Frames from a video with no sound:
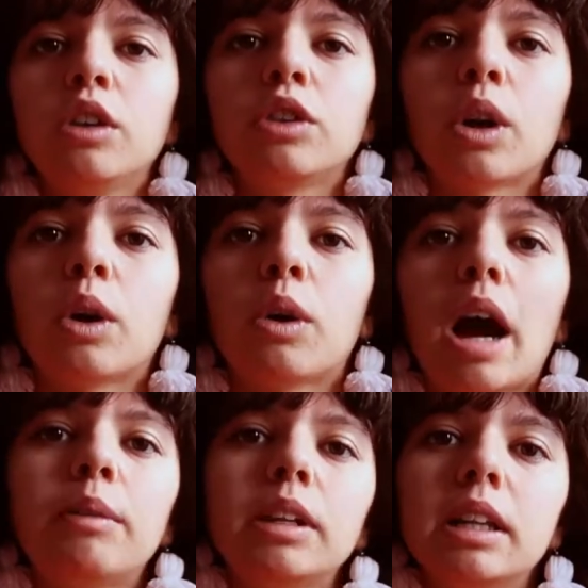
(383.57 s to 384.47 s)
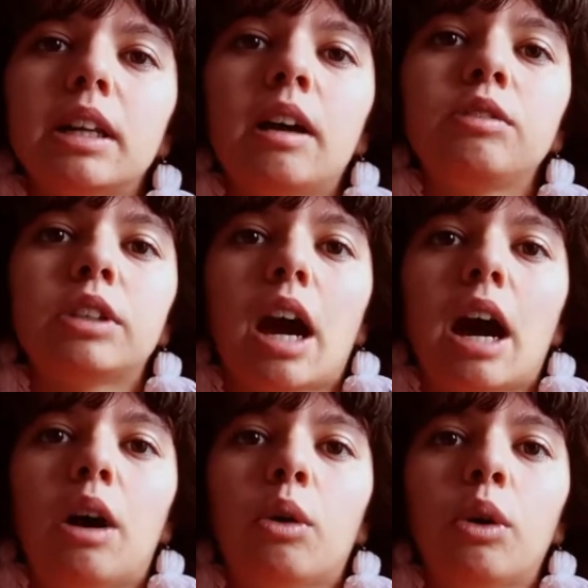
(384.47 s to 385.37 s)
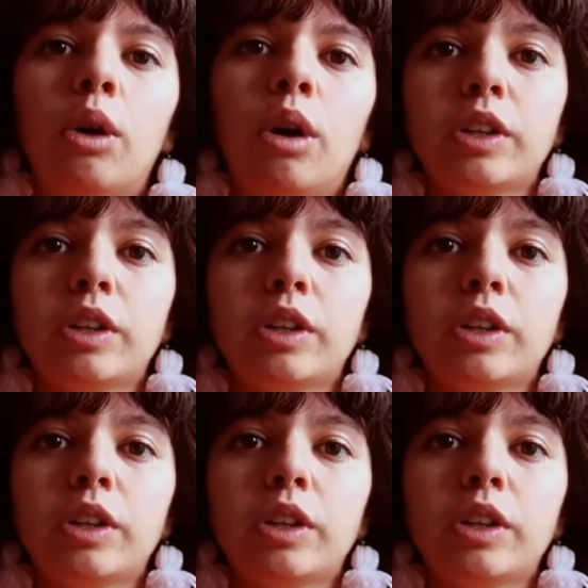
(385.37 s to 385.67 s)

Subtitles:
So I really loved how